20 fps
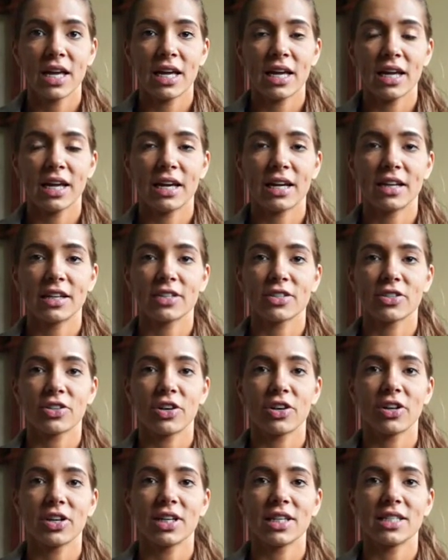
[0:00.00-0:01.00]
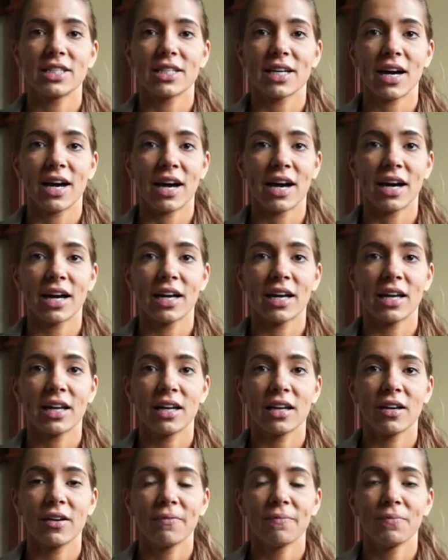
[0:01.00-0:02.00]
And as long as
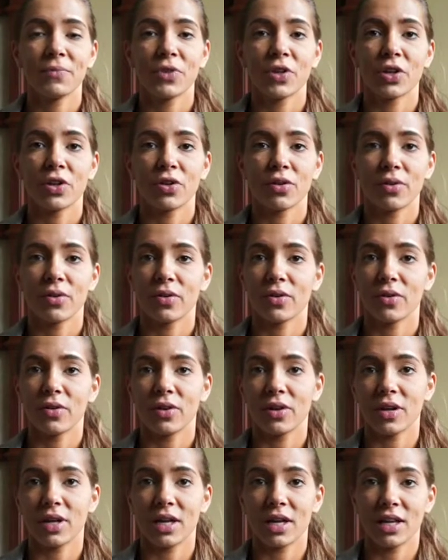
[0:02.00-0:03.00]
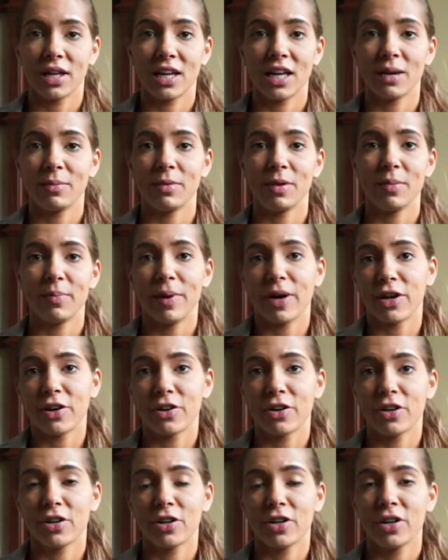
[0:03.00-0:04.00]
I can be
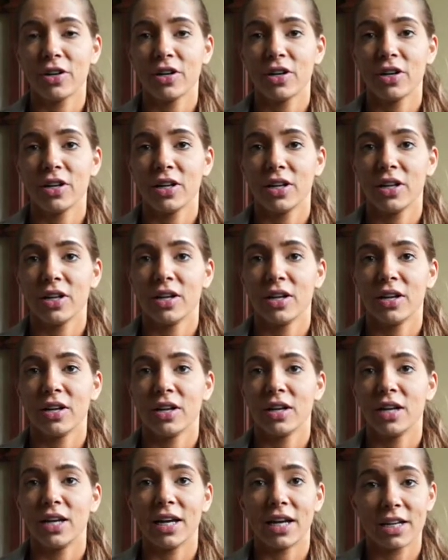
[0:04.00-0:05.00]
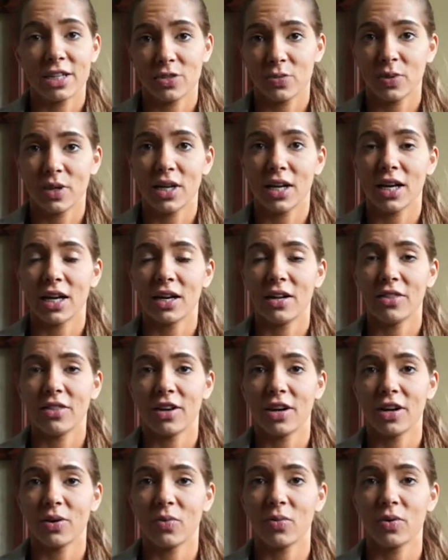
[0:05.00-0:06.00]
better next weekend
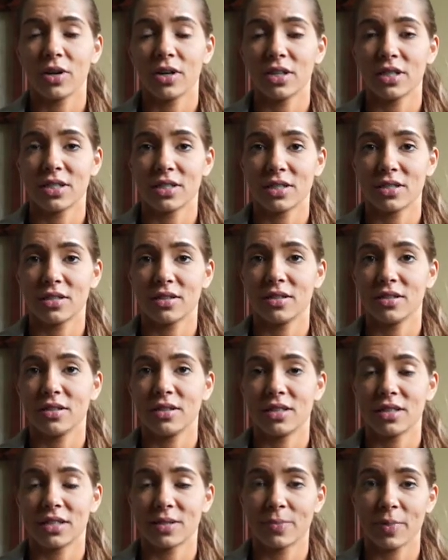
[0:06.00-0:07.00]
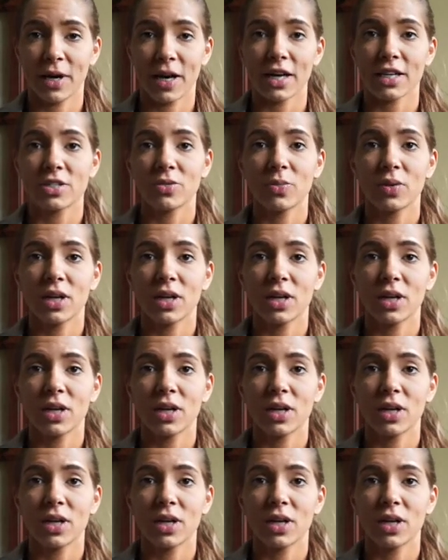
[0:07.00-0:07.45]
than I was this past